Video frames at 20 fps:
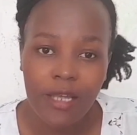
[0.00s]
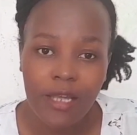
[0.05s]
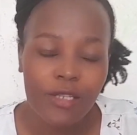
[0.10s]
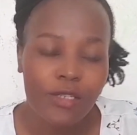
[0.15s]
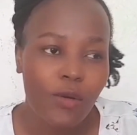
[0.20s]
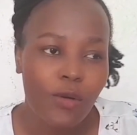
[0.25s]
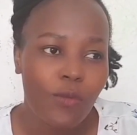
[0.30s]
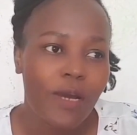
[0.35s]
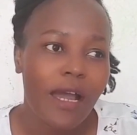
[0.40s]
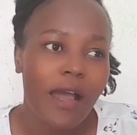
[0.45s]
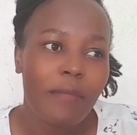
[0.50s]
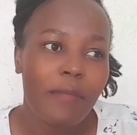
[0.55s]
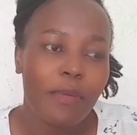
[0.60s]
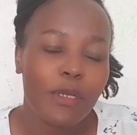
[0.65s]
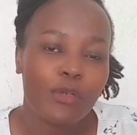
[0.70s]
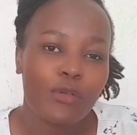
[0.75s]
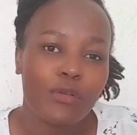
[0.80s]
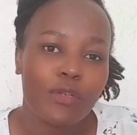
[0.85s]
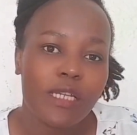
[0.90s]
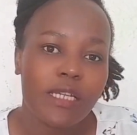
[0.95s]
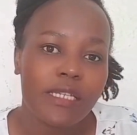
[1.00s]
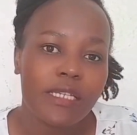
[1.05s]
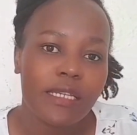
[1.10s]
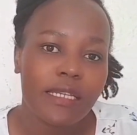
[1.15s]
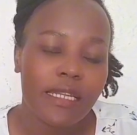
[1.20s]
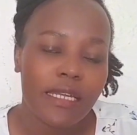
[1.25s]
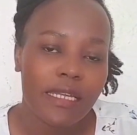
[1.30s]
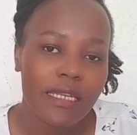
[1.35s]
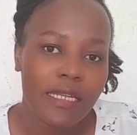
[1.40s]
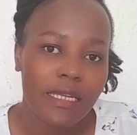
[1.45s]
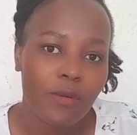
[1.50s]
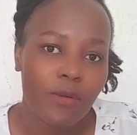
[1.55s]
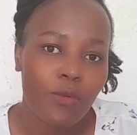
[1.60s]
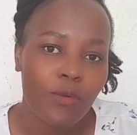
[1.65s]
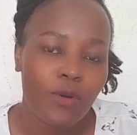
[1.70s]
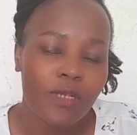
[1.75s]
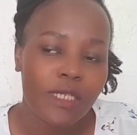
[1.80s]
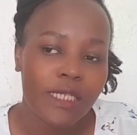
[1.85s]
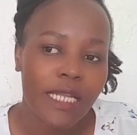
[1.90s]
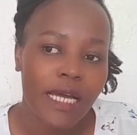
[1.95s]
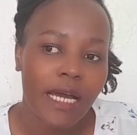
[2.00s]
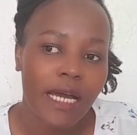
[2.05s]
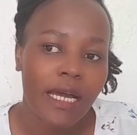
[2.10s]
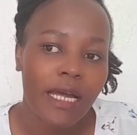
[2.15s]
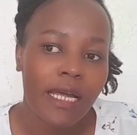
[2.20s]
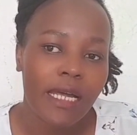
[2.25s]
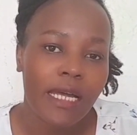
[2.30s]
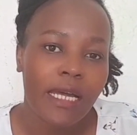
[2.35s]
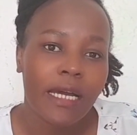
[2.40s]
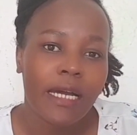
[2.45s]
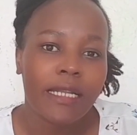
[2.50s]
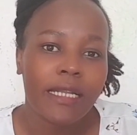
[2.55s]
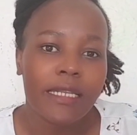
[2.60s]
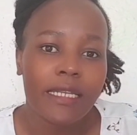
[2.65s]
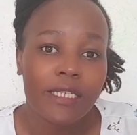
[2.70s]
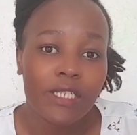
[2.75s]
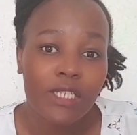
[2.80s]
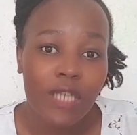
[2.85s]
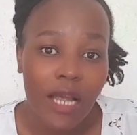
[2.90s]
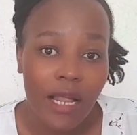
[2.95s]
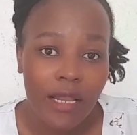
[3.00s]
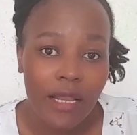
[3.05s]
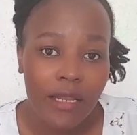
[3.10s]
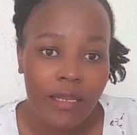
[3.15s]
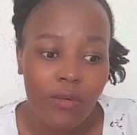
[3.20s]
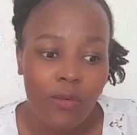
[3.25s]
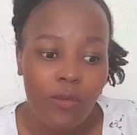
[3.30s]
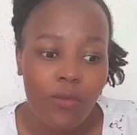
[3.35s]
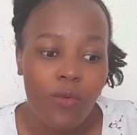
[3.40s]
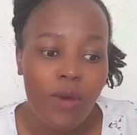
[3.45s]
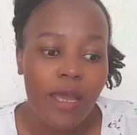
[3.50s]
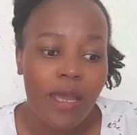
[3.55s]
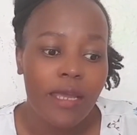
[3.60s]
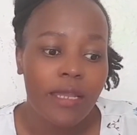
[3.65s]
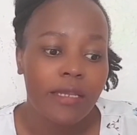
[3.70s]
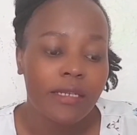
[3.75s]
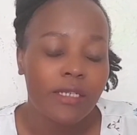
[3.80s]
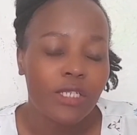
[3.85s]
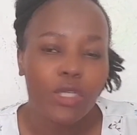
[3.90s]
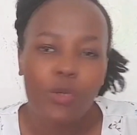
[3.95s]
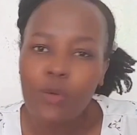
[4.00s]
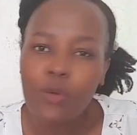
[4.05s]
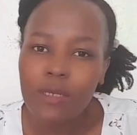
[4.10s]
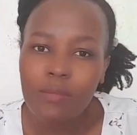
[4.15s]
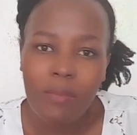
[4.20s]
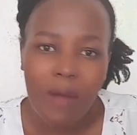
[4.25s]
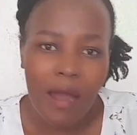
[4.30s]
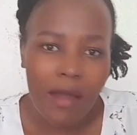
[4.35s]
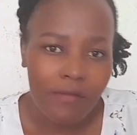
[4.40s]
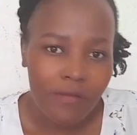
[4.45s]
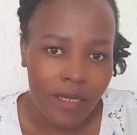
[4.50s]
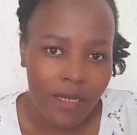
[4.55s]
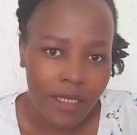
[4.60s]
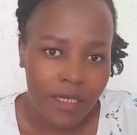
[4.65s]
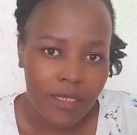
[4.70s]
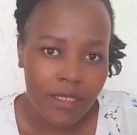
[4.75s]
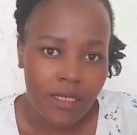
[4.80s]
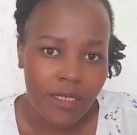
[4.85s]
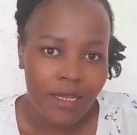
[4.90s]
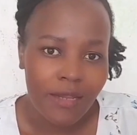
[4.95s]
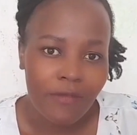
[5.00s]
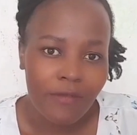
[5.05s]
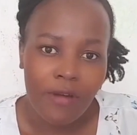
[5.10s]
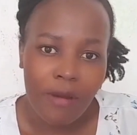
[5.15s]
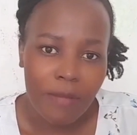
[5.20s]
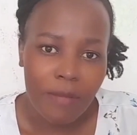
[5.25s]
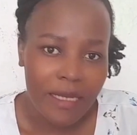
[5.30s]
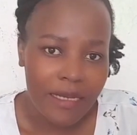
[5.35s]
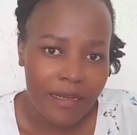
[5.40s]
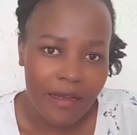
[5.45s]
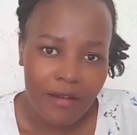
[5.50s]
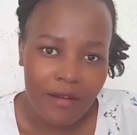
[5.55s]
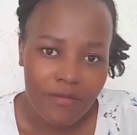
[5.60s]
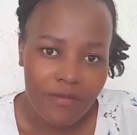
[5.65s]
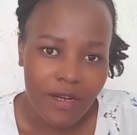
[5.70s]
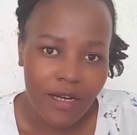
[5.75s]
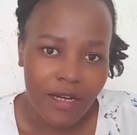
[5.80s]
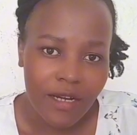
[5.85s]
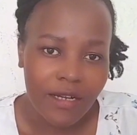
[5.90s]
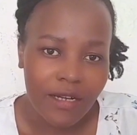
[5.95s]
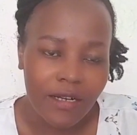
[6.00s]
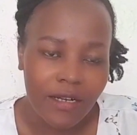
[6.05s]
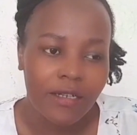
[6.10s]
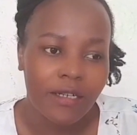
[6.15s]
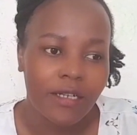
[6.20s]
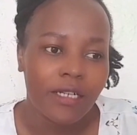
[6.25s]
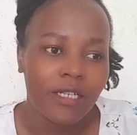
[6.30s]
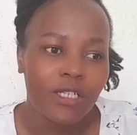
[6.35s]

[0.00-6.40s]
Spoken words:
So what happened to this lady was that the child, while she was perfect, the family loved her,